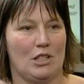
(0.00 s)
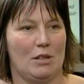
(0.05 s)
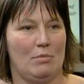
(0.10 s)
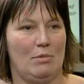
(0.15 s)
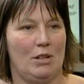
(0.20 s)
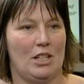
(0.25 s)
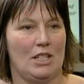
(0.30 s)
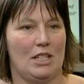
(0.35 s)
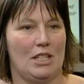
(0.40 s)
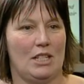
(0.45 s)

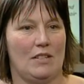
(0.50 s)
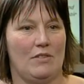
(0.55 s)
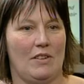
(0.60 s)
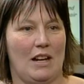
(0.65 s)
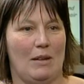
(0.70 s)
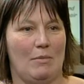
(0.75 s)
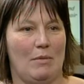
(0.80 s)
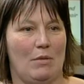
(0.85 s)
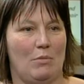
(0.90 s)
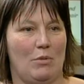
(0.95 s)
community
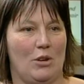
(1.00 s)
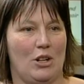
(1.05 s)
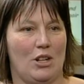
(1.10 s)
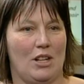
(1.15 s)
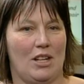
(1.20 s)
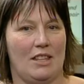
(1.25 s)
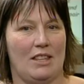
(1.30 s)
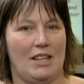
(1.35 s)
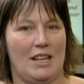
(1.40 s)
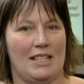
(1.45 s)
development
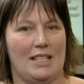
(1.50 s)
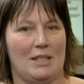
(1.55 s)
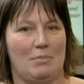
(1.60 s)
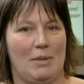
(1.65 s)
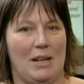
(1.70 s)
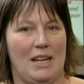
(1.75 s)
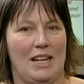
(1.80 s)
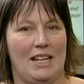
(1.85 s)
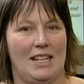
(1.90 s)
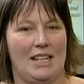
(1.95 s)
worker that's
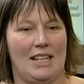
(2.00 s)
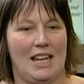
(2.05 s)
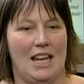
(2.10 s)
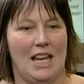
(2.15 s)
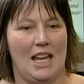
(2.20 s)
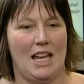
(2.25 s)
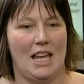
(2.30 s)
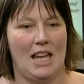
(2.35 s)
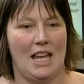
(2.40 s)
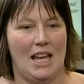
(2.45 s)
been
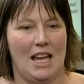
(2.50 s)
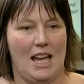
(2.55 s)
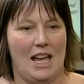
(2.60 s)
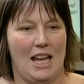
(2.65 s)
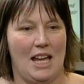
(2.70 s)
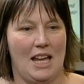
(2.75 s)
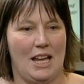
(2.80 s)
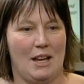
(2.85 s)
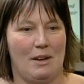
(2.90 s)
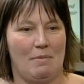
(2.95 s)

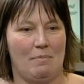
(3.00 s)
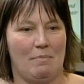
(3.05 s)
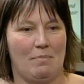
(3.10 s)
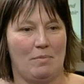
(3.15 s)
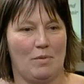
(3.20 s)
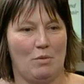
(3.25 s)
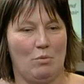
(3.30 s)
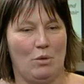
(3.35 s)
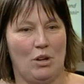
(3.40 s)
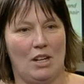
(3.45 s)

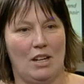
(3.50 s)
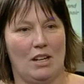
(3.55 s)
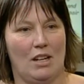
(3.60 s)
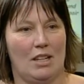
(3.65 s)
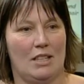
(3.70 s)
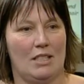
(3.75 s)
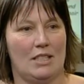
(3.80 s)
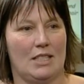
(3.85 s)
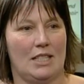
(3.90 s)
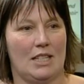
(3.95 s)
um,
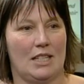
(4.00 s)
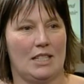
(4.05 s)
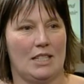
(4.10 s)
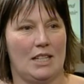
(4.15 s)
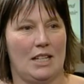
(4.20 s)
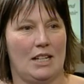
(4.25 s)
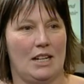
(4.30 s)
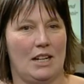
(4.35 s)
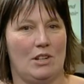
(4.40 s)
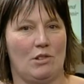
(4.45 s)
working in
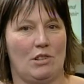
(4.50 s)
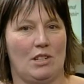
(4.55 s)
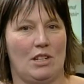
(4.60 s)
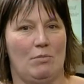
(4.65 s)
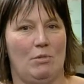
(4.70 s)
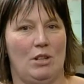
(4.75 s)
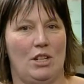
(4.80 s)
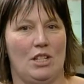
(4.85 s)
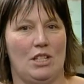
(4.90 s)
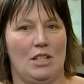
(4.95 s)
1,600
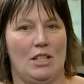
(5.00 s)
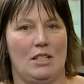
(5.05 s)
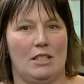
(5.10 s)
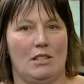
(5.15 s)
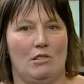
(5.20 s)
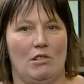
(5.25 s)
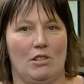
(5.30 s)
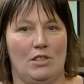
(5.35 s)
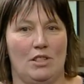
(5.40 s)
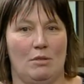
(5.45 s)

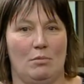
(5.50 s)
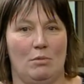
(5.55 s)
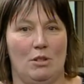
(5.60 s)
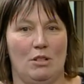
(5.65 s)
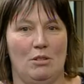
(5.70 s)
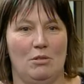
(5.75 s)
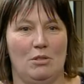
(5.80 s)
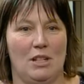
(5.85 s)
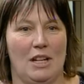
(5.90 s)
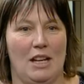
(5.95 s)
communities across the
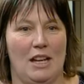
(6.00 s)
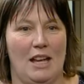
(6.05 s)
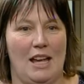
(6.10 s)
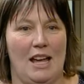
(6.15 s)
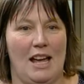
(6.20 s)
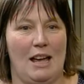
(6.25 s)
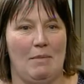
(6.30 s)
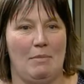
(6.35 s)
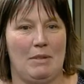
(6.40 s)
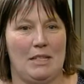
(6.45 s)
world.
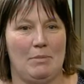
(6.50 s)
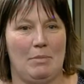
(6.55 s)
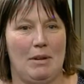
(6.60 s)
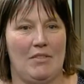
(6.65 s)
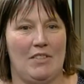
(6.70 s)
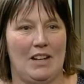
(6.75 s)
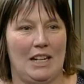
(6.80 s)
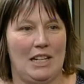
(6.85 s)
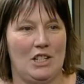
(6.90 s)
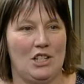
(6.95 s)
Um, he's a
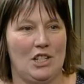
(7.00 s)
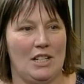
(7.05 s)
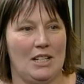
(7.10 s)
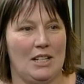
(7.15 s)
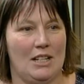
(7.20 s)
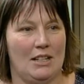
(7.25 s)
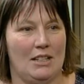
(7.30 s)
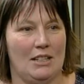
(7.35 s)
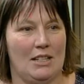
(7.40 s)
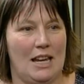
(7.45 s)
bit of a
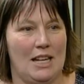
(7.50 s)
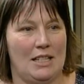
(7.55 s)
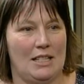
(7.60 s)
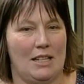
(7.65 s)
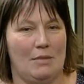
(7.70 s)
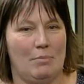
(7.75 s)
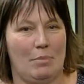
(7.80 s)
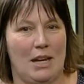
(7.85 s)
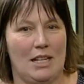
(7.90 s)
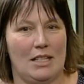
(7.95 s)
legend in
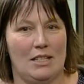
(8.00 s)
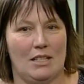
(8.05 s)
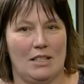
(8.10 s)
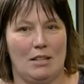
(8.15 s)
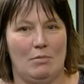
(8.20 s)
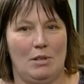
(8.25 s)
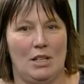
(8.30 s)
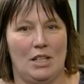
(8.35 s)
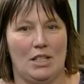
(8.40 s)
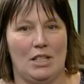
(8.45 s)
asset
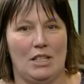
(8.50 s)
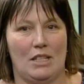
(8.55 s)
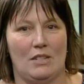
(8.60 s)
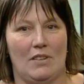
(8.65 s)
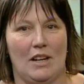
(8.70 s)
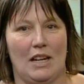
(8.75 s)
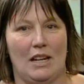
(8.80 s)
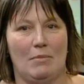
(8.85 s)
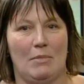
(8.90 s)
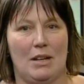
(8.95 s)
based community
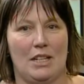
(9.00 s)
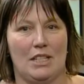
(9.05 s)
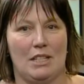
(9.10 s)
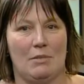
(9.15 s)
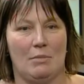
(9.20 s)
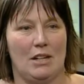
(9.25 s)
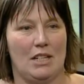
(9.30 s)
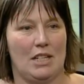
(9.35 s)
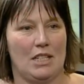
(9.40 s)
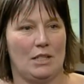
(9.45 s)
development,
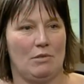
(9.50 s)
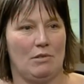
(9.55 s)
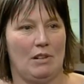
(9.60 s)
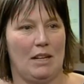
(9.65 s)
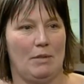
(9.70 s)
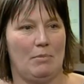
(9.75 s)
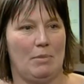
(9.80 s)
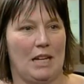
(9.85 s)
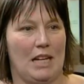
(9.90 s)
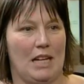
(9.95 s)
and we just
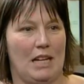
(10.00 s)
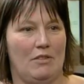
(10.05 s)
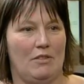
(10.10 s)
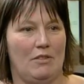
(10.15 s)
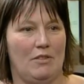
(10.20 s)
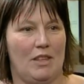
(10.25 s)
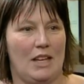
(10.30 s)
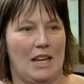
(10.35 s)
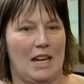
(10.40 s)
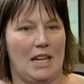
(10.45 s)
really
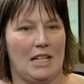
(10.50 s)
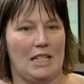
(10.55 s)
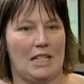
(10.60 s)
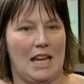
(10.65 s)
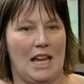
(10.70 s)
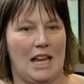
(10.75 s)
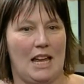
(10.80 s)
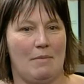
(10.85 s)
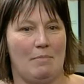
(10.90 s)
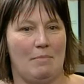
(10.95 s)
believe
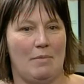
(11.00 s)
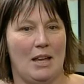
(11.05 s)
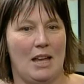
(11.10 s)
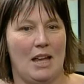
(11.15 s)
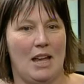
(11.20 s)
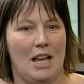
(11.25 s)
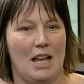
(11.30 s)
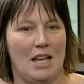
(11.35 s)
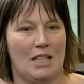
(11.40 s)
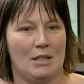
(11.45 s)
that um,
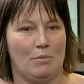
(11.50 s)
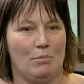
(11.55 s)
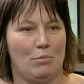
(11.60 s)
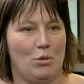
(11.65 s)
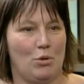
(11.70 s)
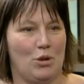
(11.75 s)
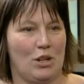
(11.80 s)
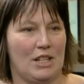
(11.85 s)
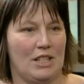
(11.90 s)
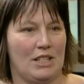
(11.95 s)
it's
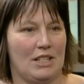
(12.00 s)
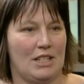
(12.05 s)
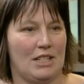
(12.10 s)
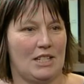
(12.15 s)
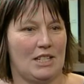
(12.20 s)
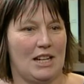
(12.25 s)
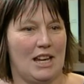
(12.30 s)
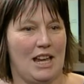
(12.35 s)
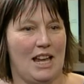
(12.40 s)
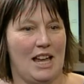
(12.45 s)

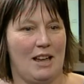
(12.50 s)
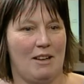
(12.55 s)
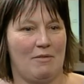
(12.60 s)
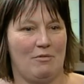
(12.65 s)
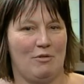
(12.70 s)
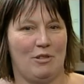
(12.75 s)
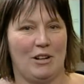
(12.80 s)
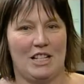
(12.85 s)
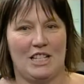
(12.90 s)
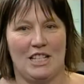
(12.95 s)
important
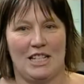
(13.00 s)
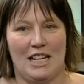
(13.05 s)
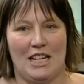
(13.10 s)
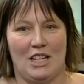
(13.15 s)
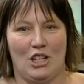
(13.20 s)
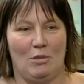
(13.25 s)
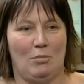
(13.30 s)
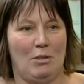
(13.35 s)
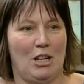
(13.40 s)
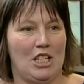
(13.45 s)
um, for our
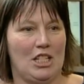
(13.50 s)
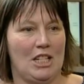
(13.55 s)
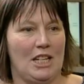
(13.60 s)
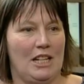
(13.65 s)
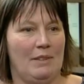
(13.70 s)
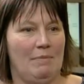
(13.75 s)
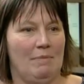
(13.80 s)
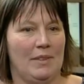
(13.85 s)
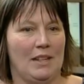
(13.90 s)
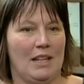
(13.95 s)
Dunedin
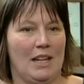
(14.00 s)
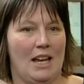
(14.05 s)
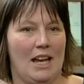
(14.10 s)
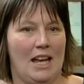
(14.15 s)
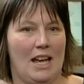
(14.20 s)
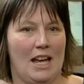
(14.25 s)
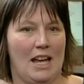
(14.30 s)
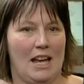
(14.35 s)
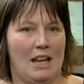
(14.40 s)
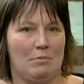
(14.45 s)
community
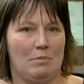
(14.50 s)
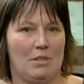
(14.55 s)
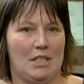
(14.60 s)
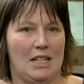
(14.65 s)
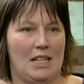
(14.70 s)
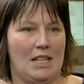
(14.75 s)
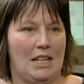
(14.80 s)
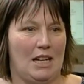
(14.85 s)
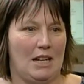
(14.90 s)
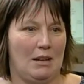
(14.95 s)
um,
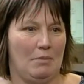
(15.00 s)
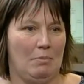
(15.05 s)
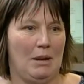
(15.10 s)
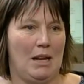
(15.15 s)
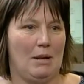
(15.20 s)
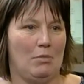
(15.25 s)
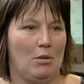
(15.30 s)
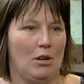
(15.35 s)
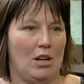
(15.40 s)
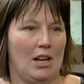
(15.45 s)
to hear people